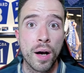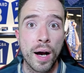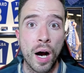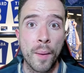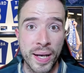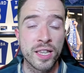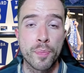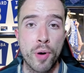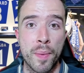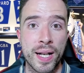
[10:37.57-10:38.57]
um, in the
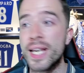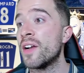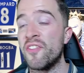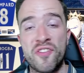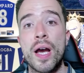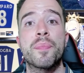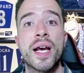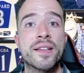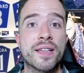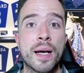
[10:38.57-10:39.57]
Premier League, and fair
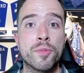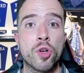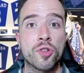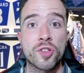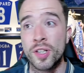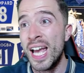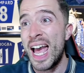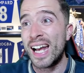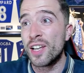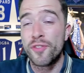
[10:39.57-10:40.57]
play to Sam Johnstone.
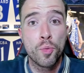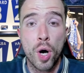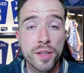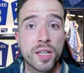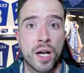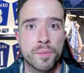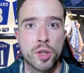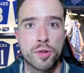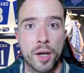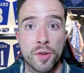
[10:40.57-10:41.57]
And if he were to come
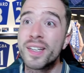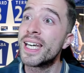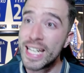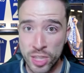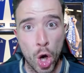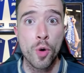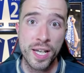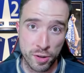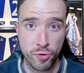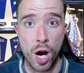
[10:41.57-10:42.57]
to Chelsea, he'd know
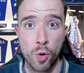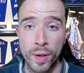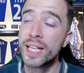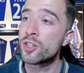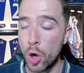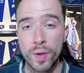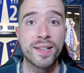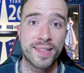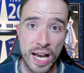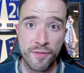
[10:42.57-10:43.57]
his role, he'd know
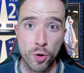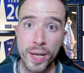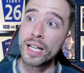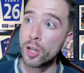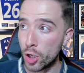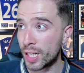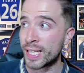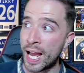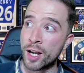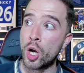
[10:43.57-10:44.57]
his level, he'd look at
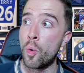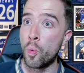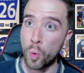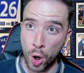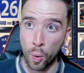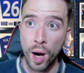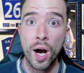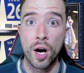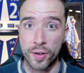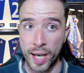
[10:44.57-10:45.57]
that and go, Whoa,
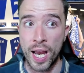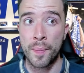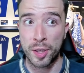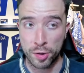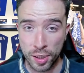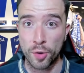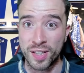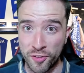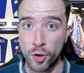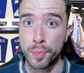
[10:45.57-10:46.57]
okay, I'm at
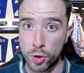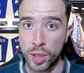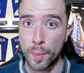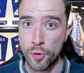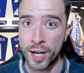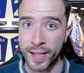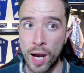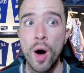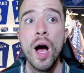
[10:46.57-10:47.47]
Chelsea Football Club right now.